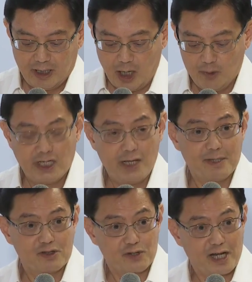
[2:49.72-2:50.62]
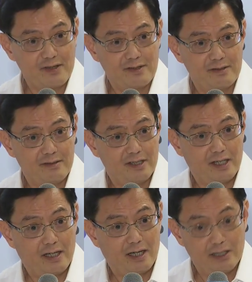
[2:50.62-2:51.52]
Our team has strengths
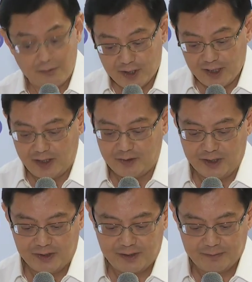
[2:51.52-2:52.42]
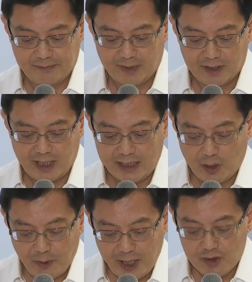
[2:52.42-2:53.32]
in different areas and a
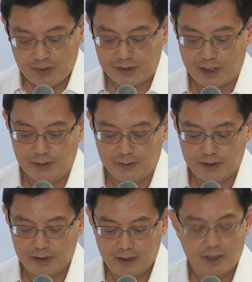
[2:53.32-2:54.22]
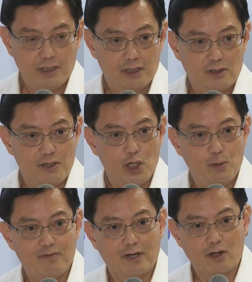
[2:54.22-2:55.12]
range of skills to deal
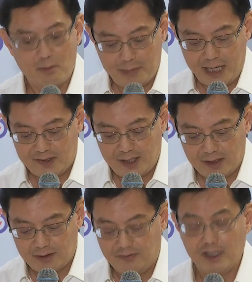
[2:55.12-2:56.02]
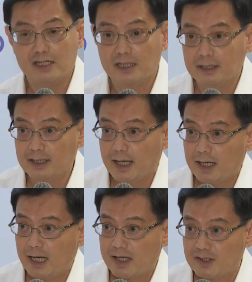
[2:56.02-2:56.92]
with a complex set of internal
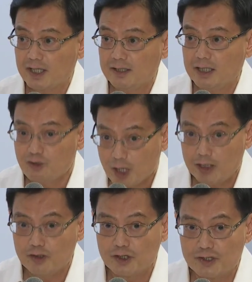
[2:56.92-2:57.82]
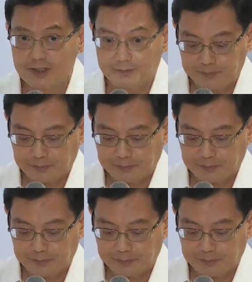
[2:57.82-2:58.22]
and external challenges.